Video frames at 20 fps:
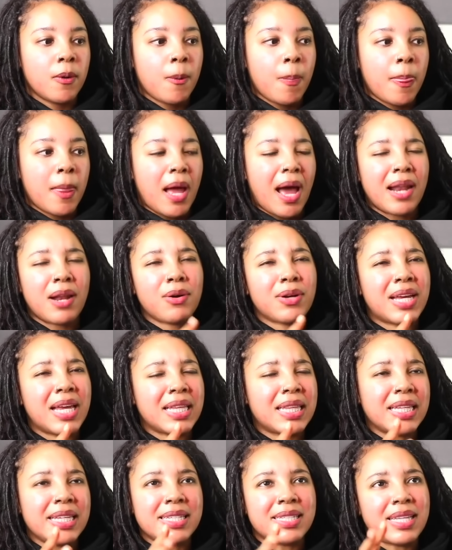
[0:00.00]
I know
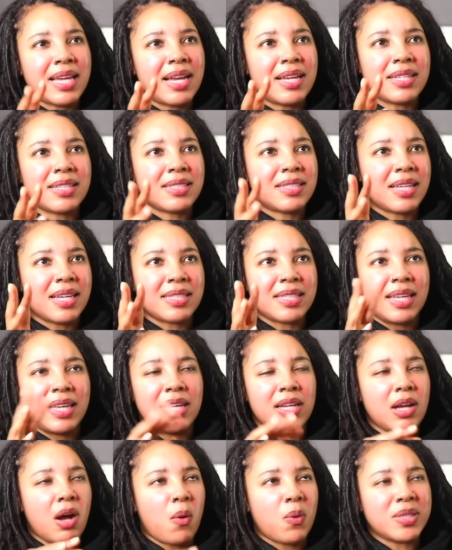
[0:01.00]
Keith Lee says that
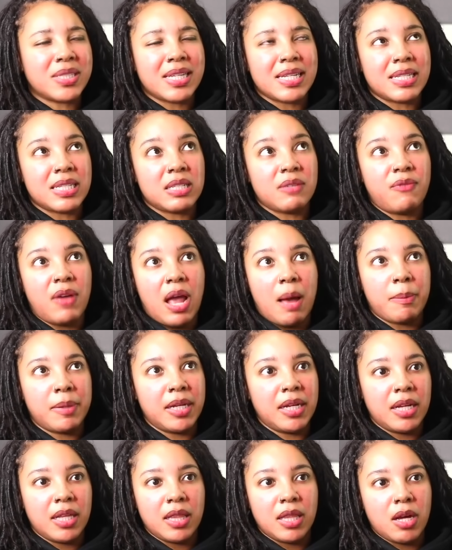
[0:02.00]
he always sends his
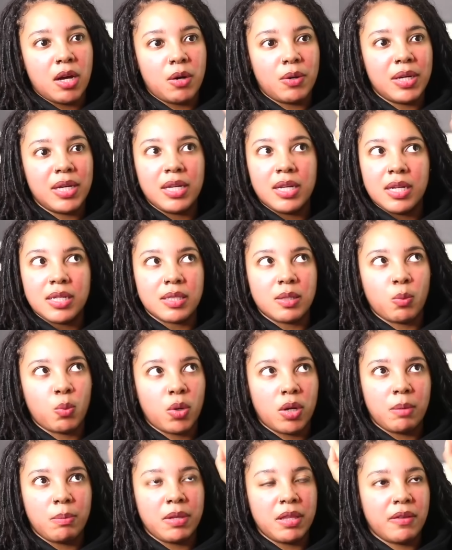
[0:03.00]
family in, though. He doesn't
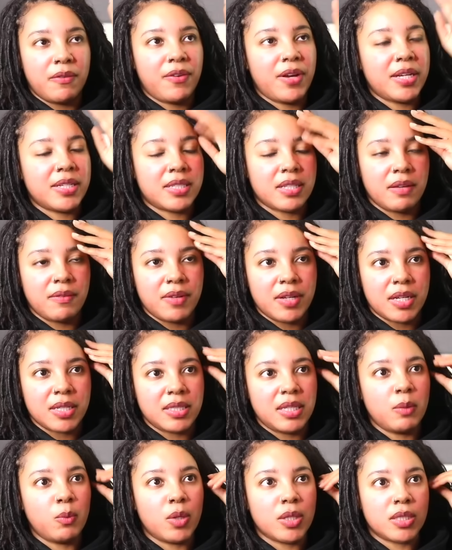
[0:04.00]
want to be the face of it because
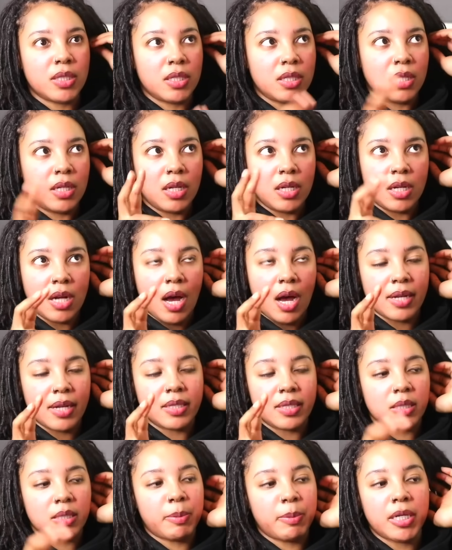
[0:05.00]
he wants an honest
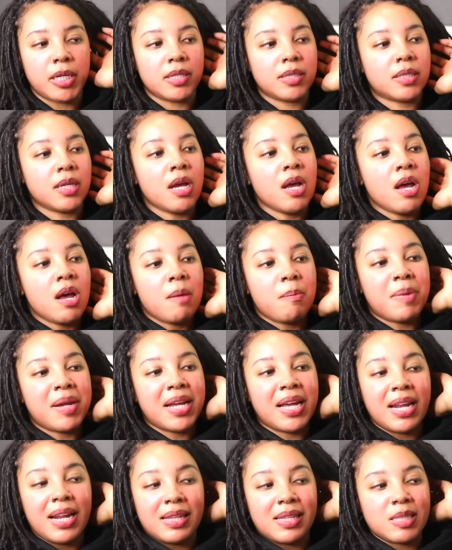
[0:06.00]
experience. But
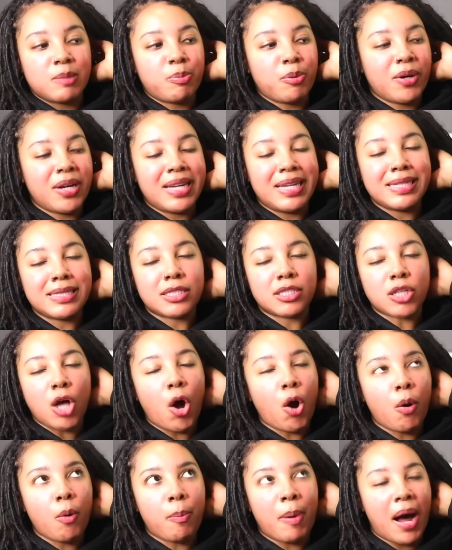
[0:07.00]
again, at this point, he's
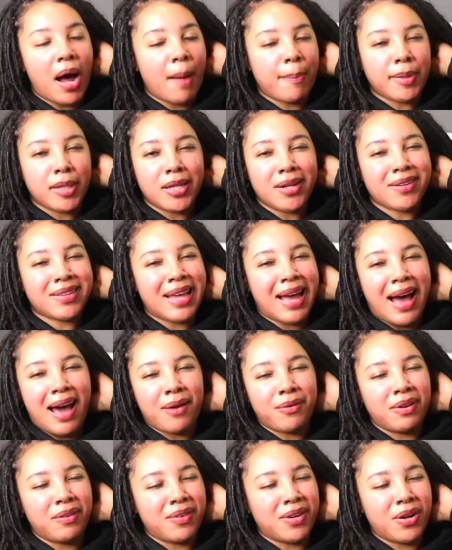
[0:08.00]
so popular that I
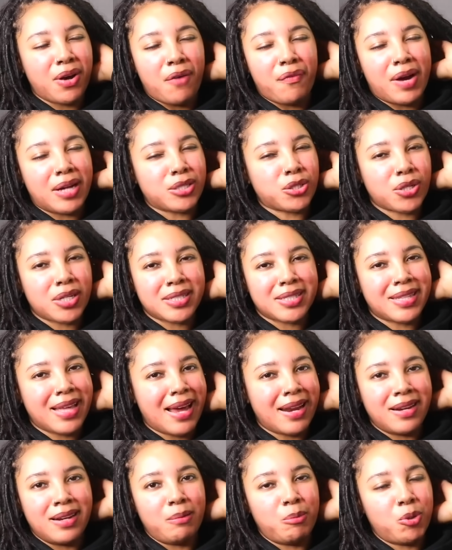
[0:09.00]
don't even know if I trust
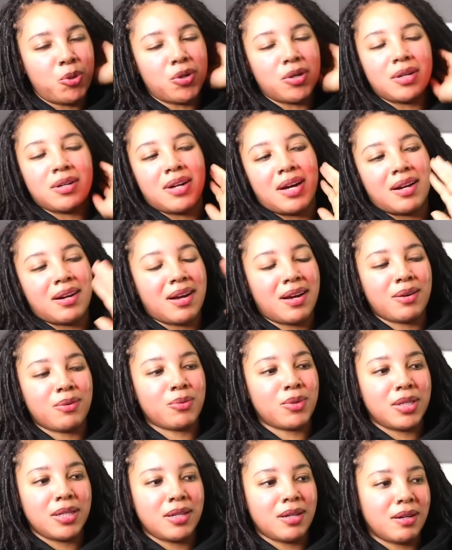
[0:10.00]
that anymore. I don't
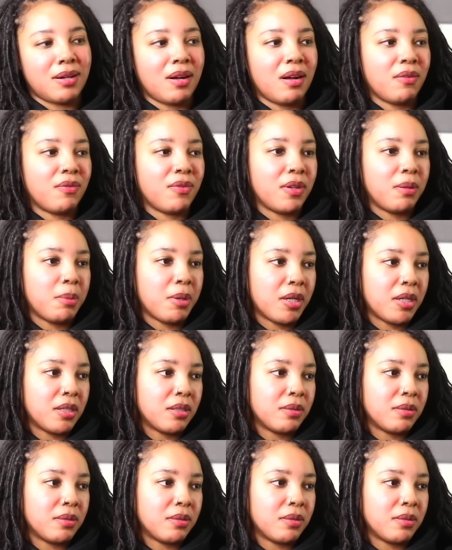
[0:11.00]
really know how I feel about it.